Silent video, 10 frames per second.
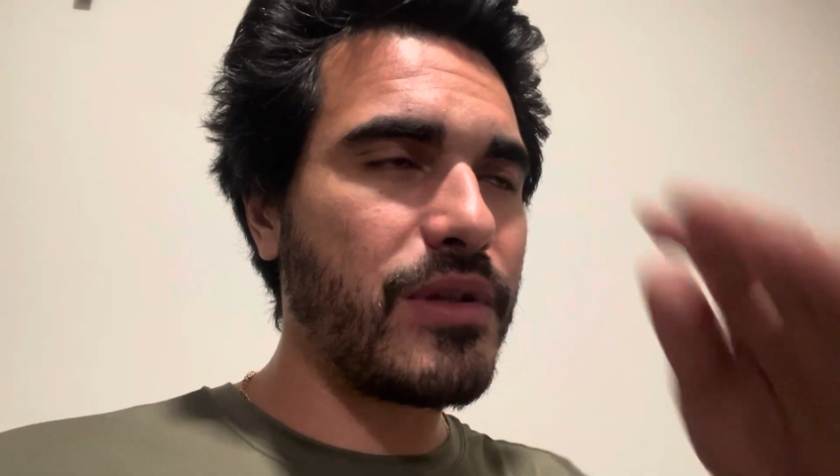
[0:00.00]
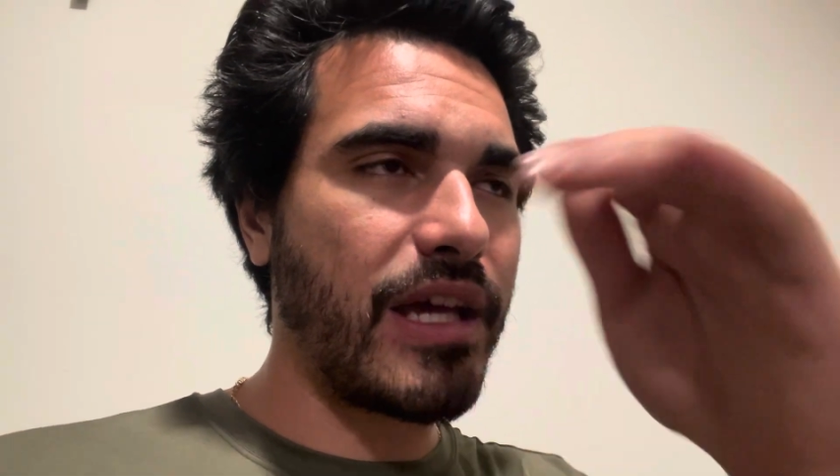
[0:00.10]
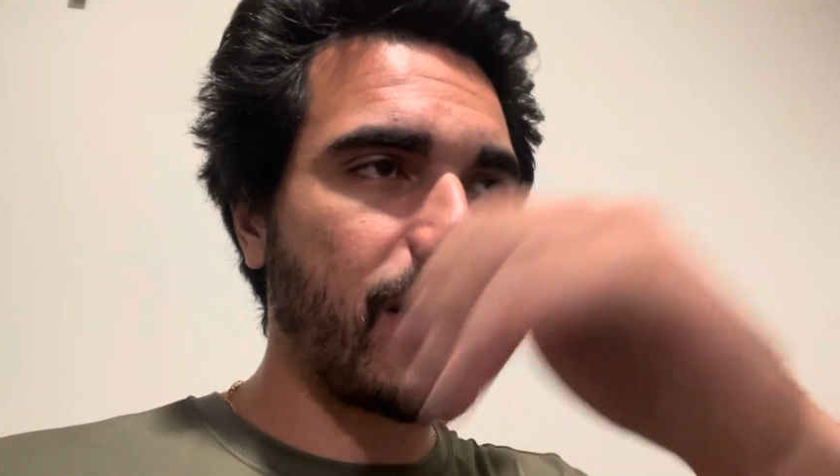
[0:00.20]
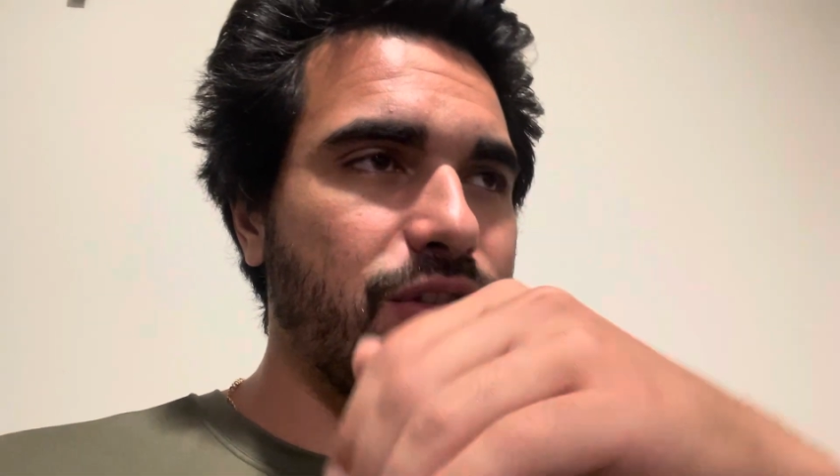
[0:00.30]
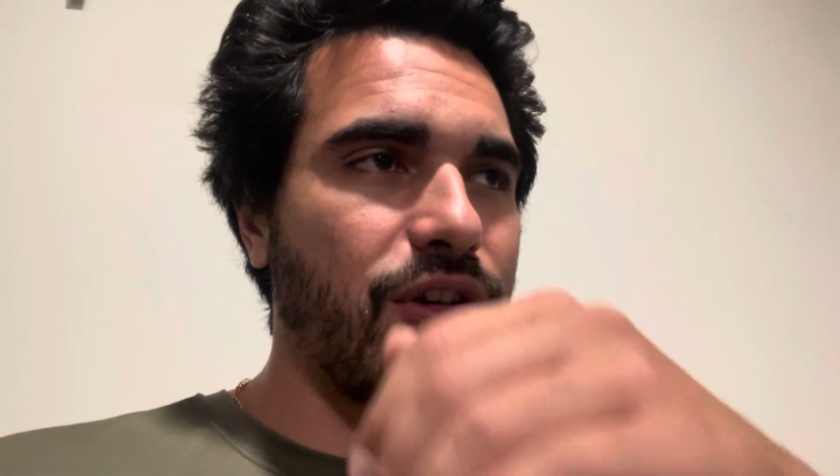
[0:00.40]

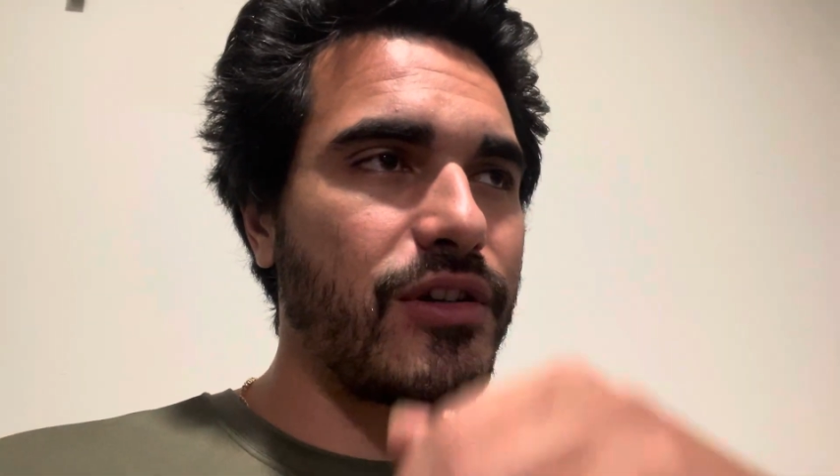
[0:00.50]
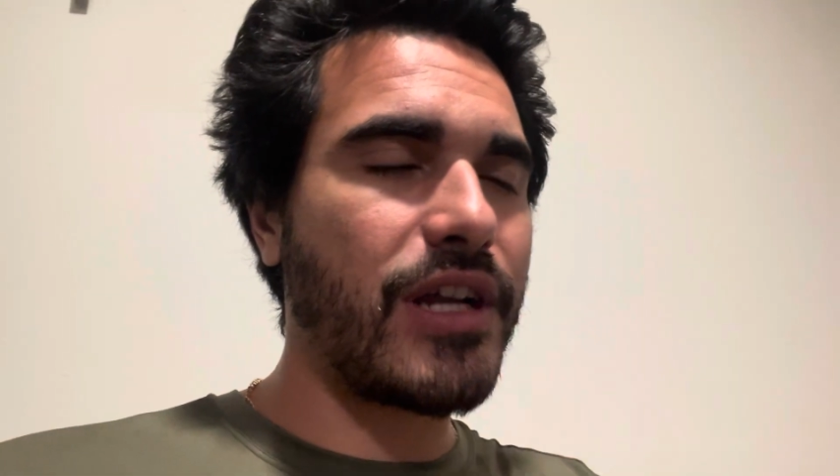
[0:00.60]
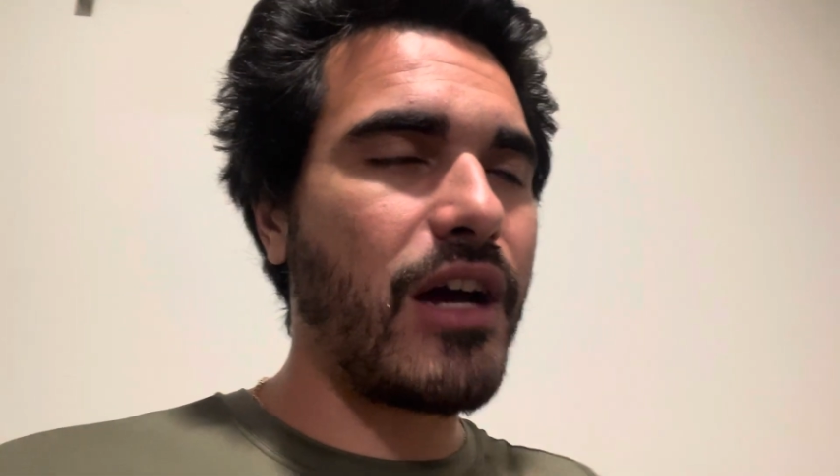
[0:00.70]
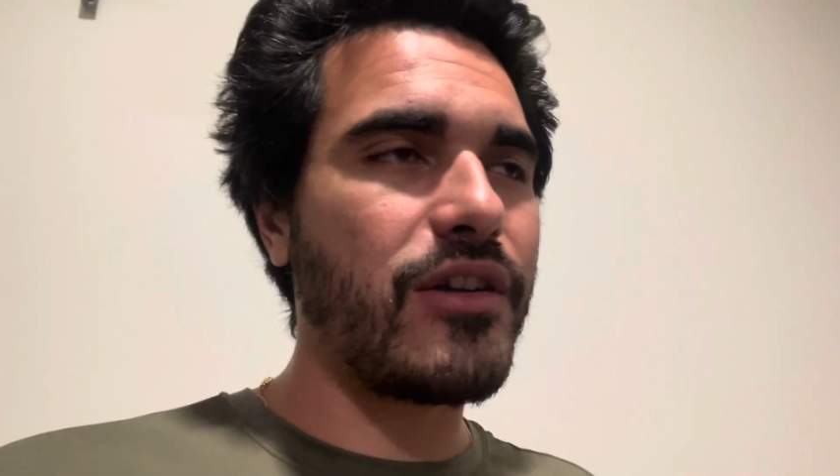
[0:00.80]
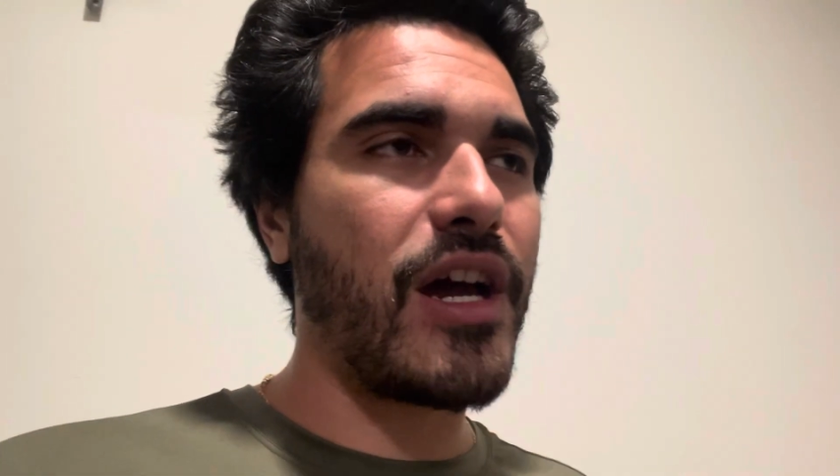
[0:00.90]
like a turn
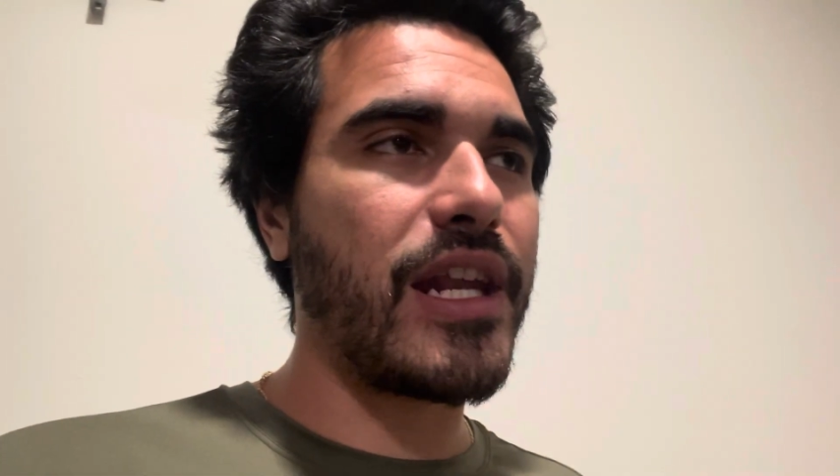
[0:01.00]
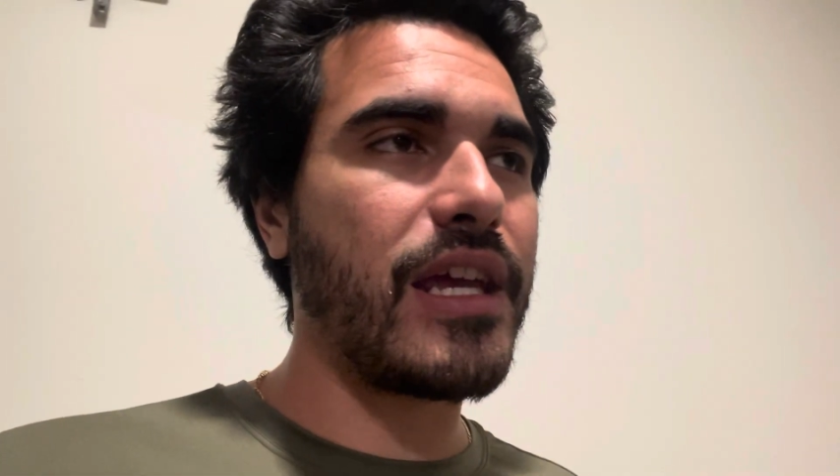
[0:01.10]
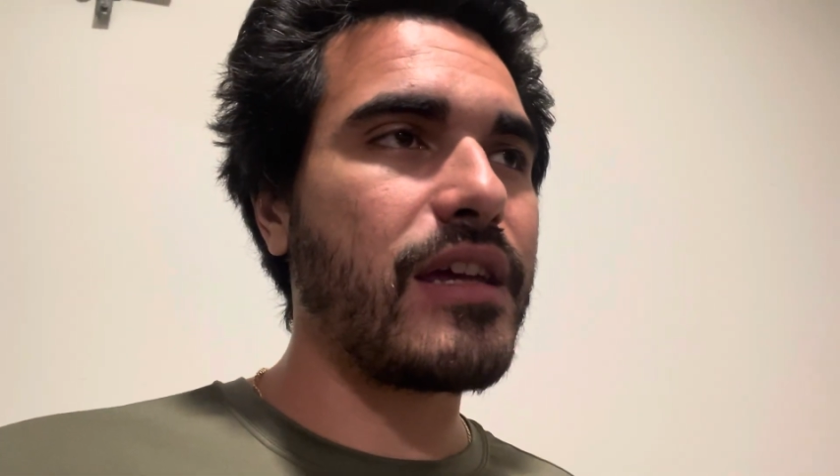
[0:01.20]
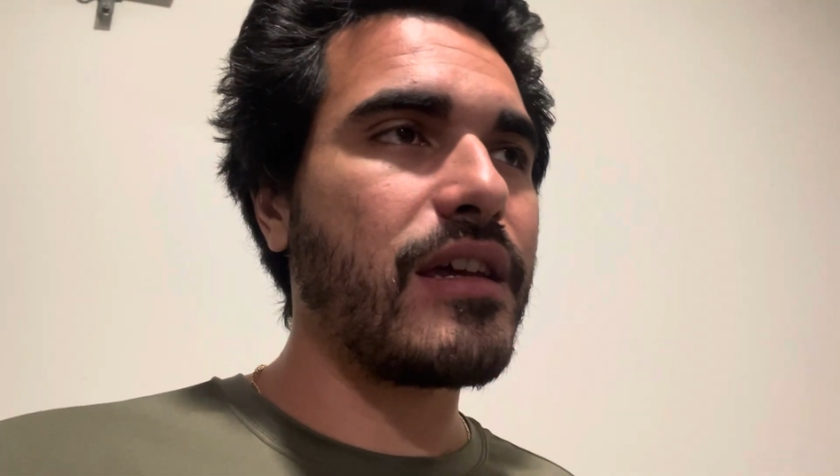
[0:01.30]
down on it,